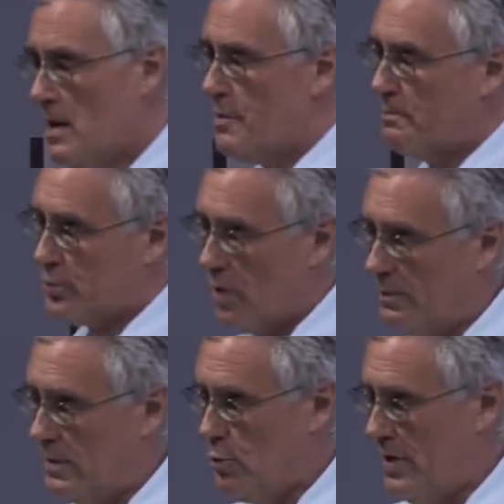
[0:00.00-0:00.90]
The
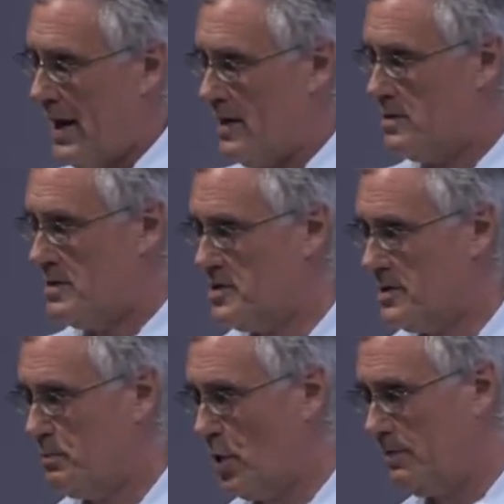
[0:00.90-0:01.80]
problem with that
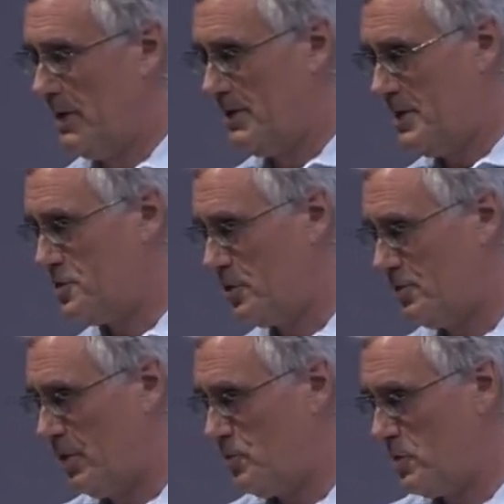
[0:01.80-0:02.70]

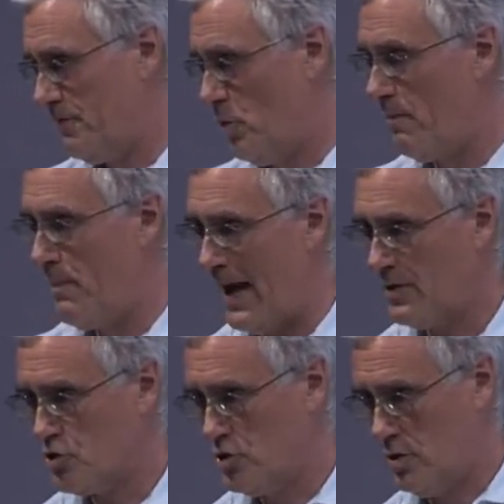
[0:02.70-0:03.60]
description of what
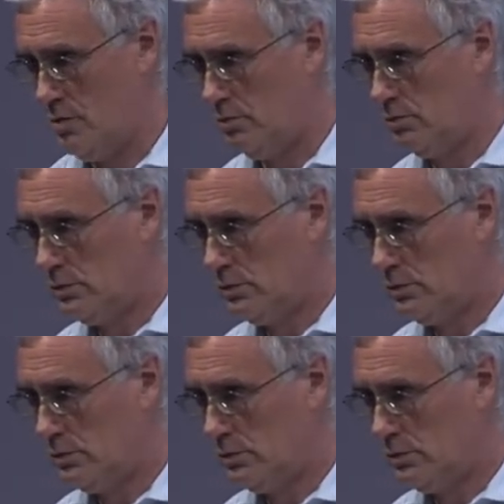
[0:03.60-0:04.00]
banks do,